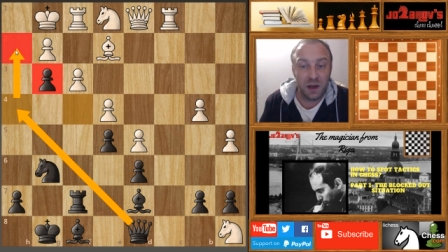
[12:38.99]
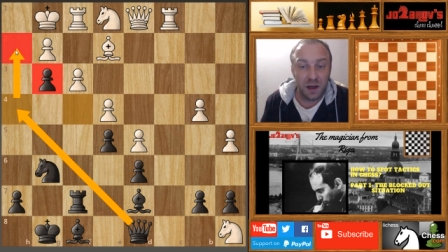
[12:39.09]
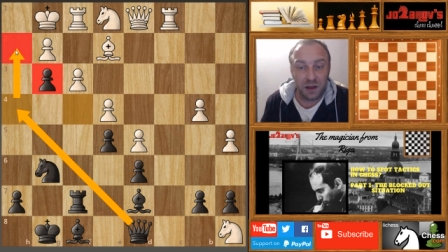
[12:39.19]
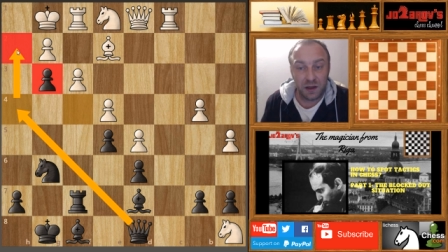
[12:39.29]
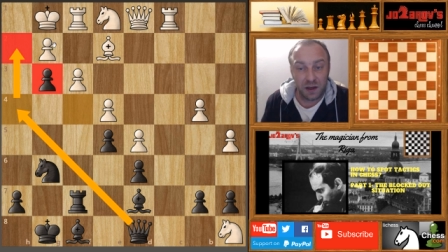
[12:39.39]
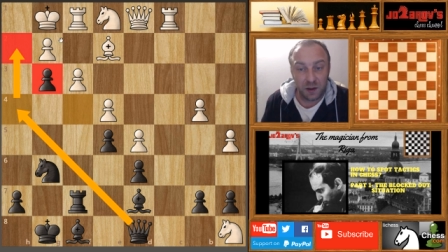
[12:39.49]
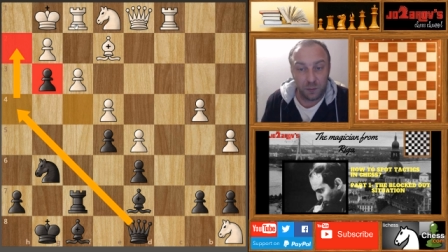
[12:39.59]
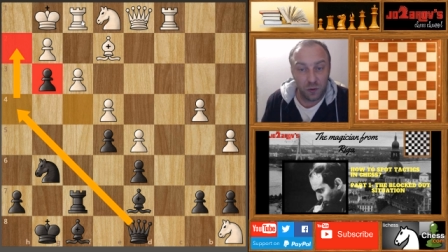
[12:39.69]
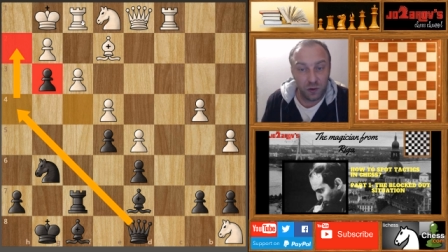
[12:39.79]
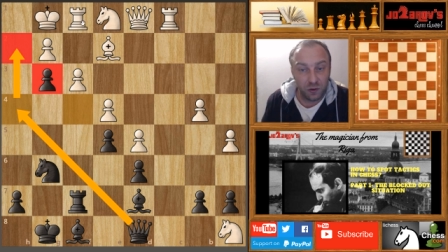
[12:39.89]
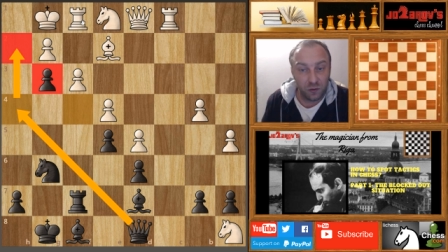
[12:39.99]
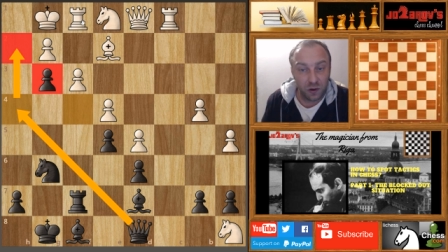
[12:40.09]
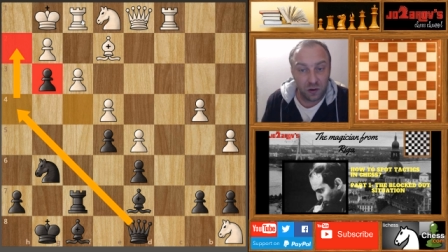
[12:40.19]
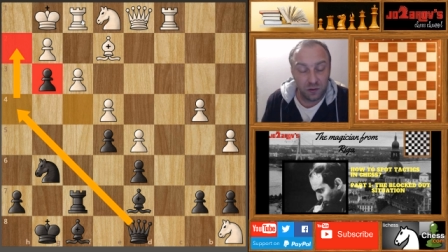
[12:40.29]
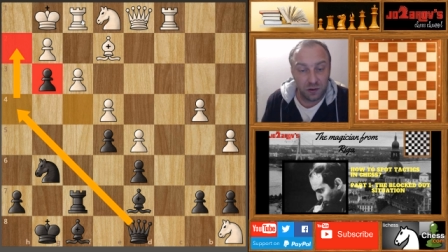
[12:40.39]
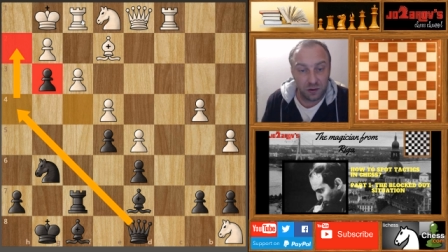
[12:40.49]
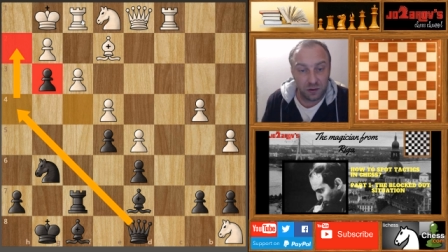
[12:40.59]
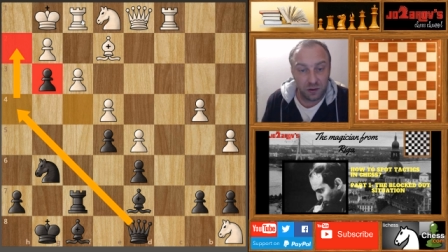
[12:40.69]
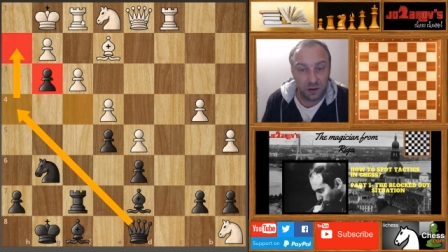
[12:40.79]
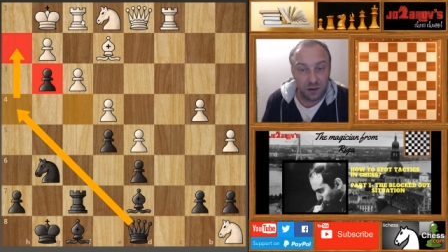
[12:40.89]
And again, I'm pointing you out
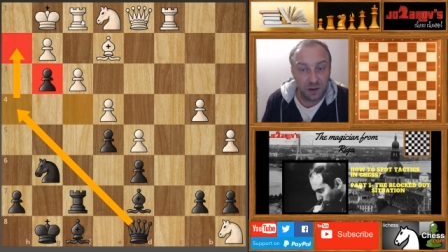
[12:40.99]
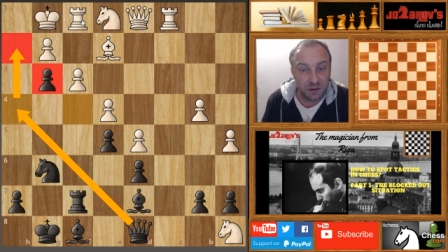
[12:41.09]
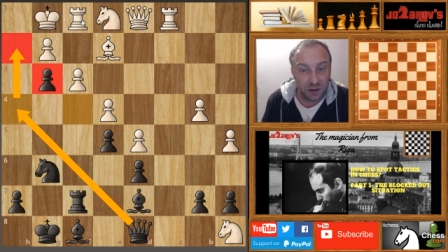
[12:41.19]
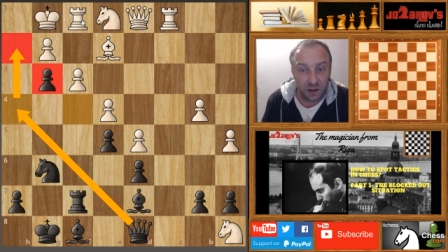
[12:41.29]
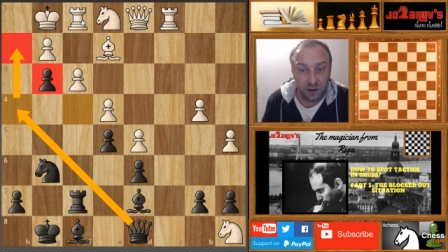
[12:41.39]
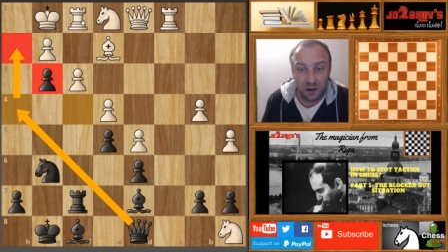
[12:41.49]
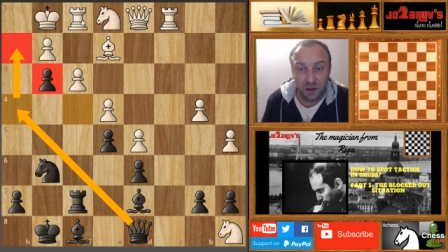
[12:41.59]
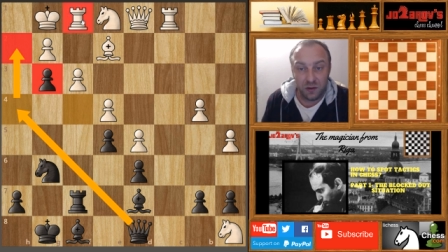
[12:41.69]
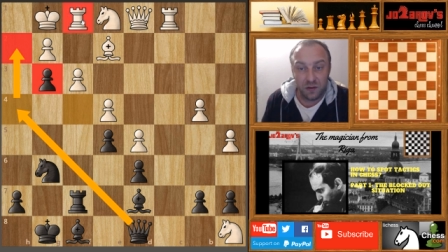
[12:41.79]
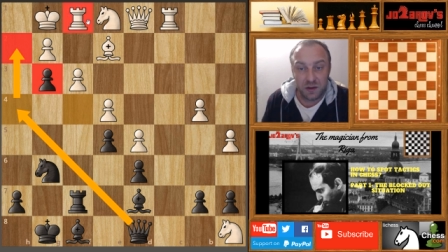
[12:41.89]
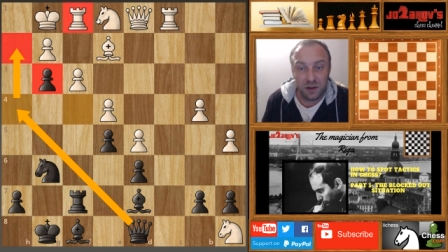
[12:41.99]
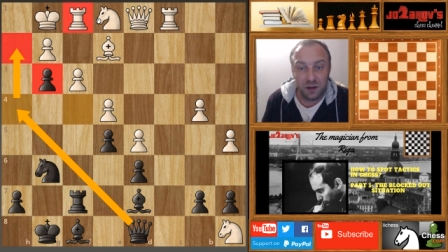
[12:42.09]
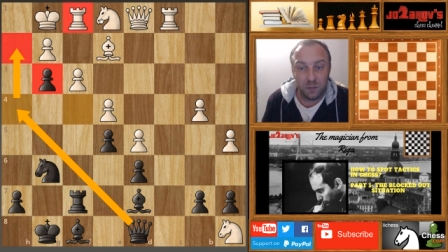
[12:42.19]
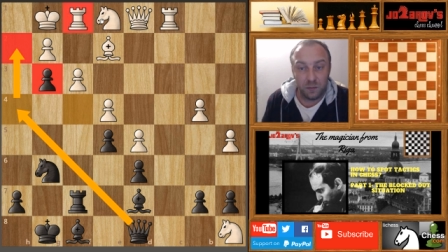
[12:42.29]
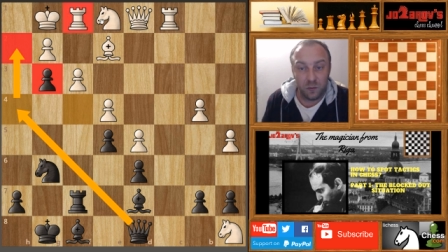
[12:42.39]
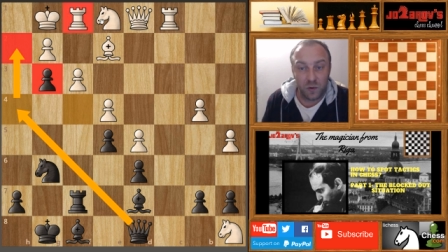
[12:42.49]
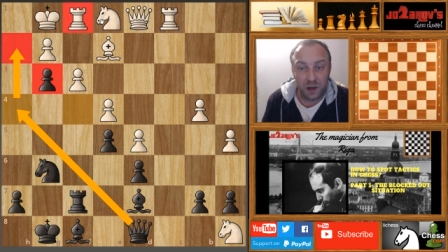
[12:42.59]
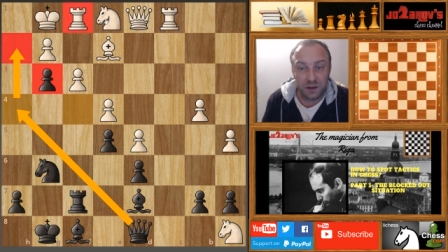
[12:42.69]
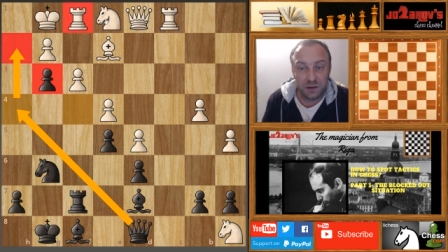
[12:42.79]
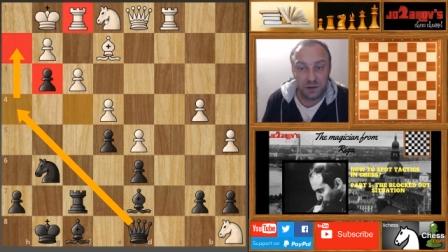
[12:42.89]
uh, in this line. You see,
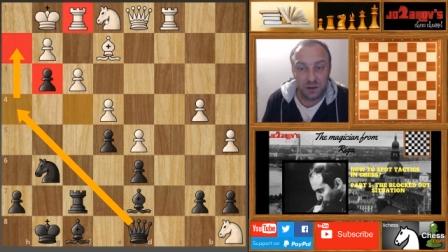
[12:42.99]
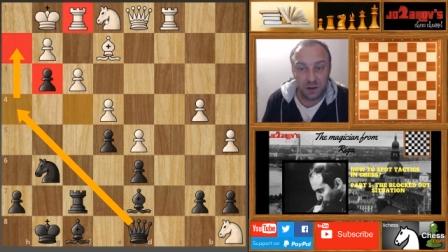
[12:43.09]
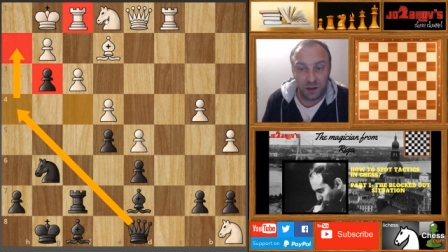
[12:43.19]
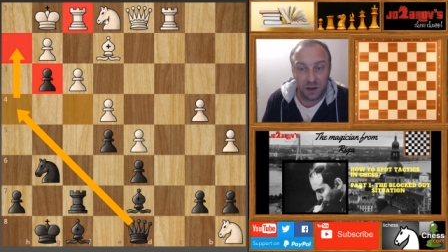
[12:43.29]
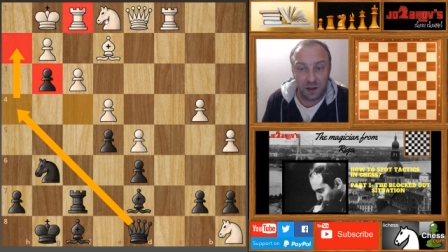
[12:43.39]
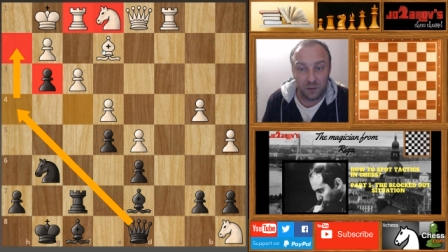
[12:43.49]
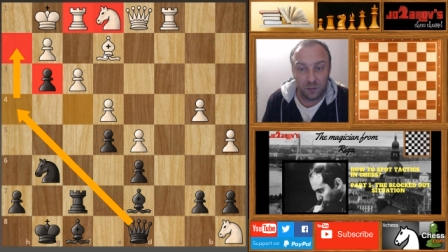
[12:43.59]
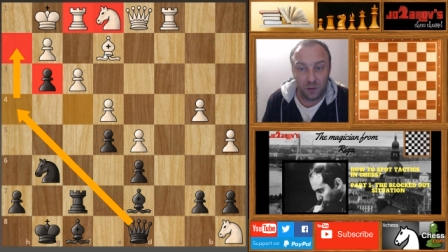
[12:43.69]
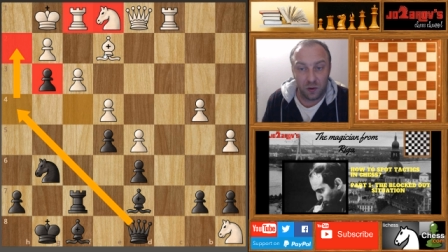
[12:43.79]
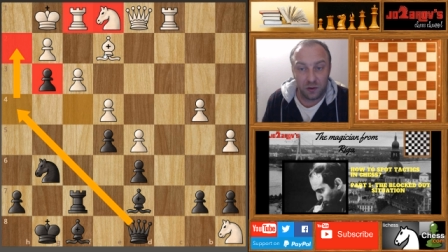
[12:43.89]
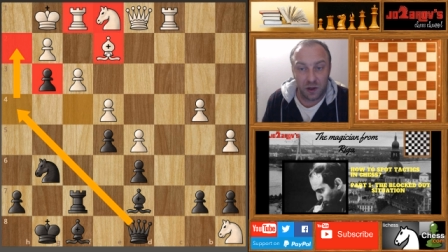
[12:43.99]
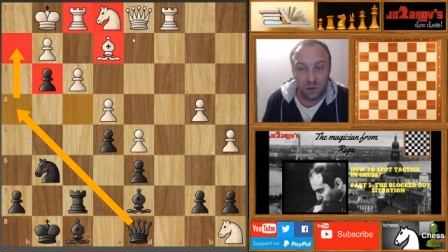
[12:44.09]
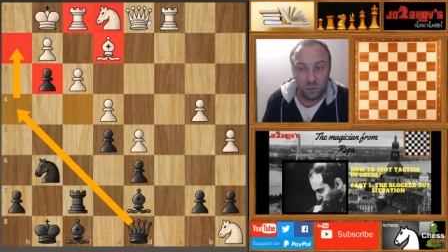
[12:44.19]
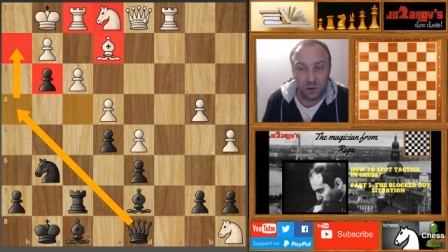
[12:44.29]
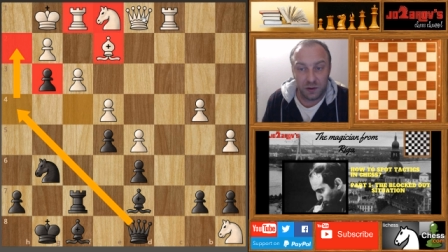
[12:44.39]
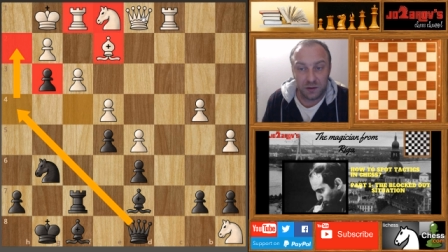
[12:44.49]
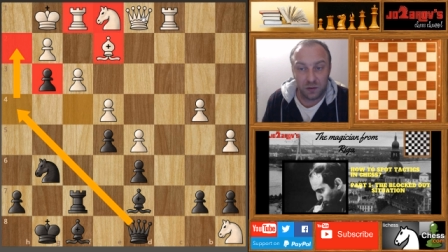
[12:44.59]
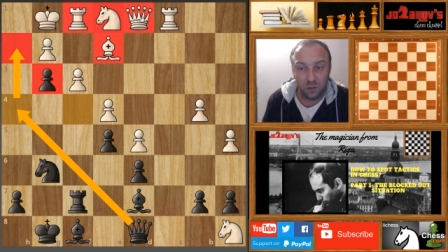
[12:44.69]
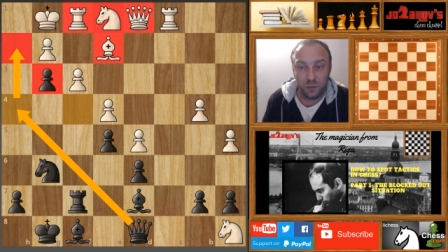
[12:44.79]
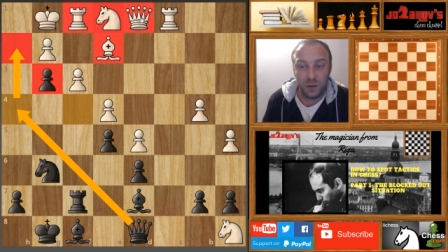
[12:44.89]
White is again blocked out with his
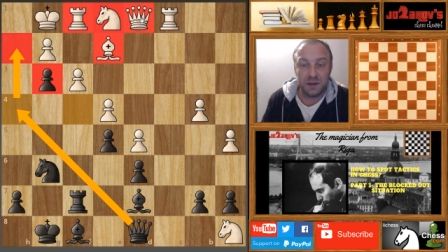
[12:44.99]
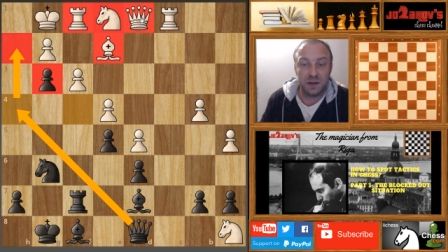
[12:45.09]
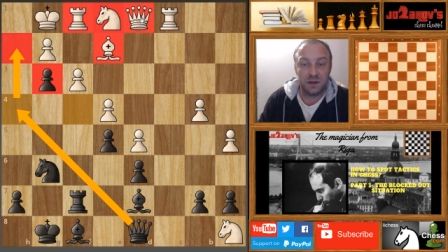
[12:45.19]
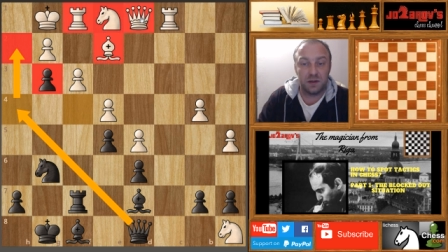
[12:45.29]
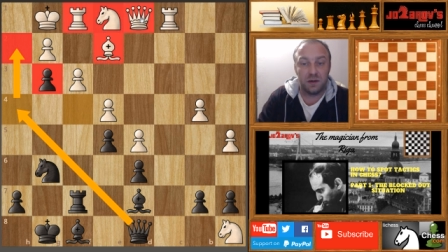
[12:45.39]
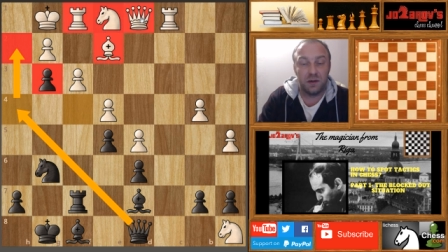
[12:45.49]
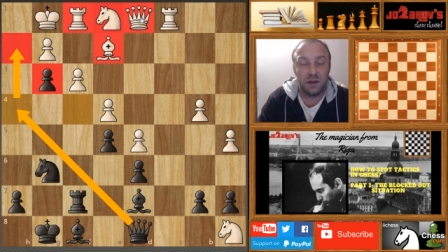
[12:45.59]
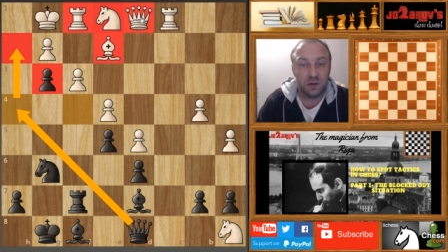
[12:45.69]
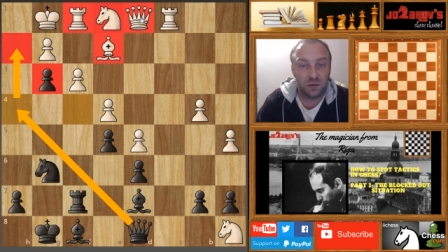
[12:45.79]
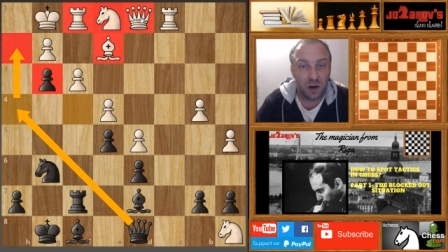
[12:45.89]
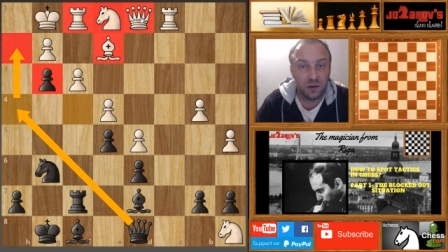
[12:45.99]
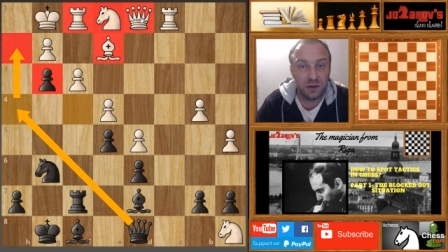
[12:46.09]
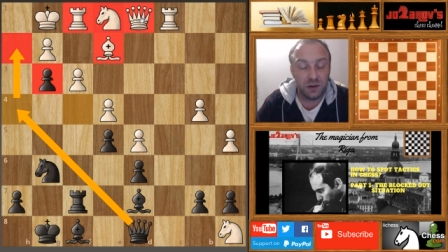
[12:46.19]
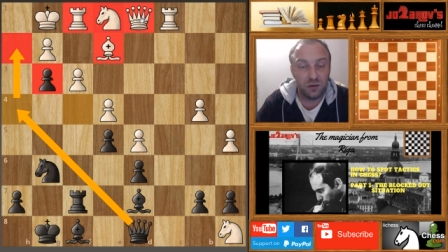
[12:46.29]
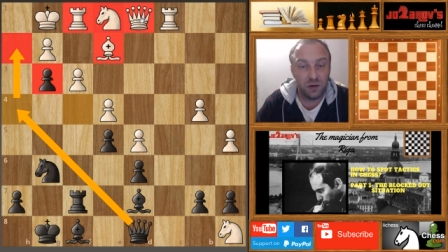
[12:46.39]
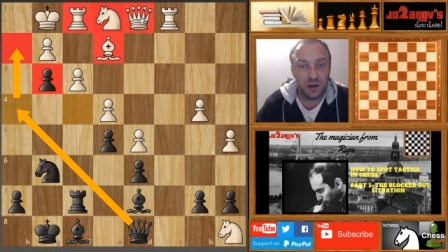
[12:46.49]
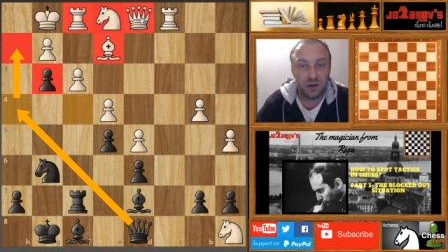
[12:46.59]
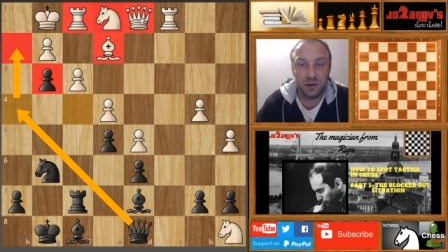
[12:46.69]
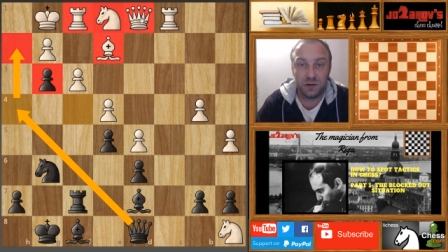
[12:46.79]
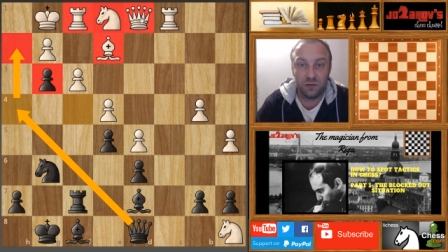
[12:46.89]
own pieces. Uh, this crowded
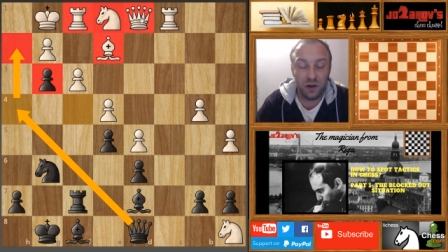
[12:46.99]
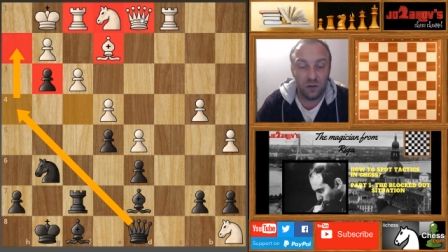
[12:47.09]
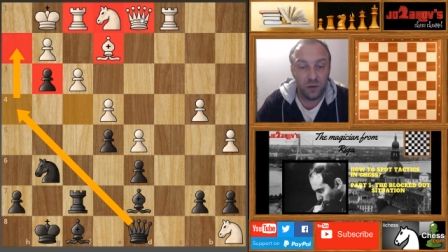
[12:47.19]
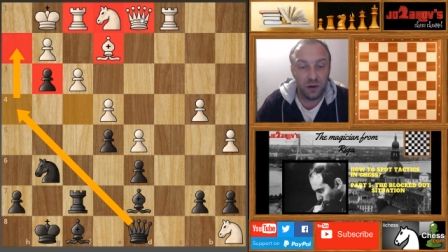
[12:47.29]
situation is really,